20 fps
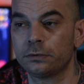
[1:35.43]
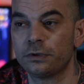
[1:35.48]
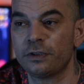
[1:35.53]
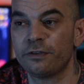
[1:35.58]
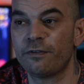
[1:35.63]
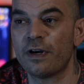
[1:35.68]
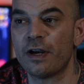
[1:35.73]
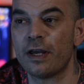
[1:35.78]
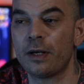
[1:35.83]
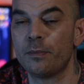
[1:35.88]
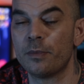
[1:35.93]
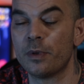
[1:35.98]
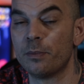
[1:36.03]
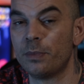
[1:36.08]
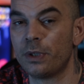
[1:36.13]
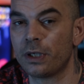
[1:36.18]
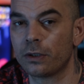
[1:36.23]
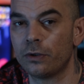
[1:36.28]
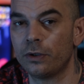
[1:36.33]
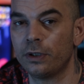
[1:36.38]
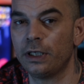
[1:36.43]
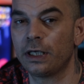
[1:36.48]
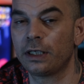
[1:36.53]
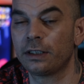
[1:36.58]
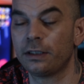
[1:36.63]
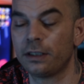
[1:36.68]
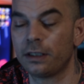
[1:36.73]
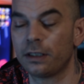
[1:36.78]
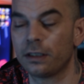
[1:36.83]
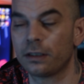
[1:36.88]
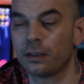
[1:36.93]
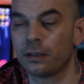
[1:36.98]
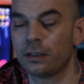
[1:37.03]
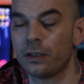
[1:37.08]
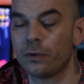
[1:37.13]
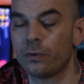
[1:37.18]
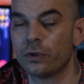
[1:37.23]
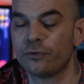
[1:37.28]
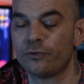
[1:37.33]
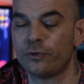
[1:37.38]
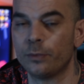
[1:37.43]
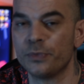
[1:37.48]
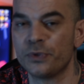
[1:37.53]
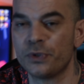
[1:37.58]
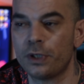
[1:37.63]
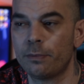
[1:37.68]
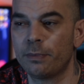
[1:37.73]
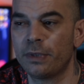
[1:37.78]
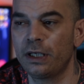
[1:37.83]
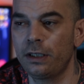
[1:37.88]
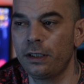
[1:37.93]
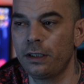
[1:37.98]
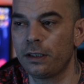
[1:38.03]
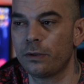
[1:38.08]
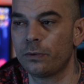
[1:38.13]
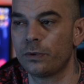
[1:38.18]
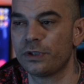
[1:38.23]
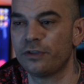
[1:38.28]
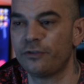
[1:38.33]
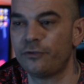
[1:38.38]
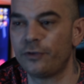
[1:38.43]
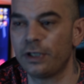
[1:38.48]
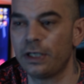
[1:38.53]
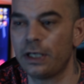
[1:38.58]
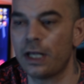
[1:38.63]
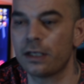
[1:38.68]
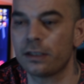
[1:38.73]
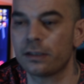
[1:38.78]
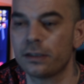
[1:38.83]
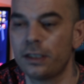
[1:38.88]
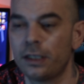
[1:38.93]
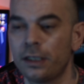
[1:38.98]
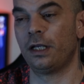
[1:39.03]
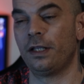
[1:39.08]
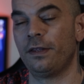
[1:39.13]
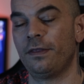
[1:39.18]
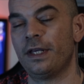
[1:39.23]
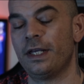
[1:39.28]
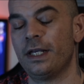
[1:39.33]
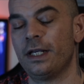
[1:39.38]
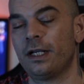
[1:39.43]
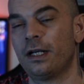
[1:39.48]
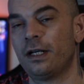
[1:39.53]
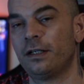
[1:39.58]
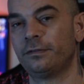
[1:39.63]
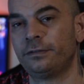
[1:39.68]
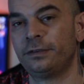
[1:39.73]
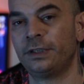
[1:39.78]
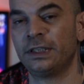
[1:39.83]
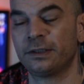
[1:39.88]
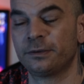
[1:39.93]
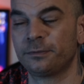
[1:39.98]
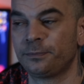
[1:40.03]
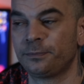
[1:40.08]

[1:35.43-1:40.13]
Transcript: if I remember correctly, he was from Germany, he was a freelancer, and they have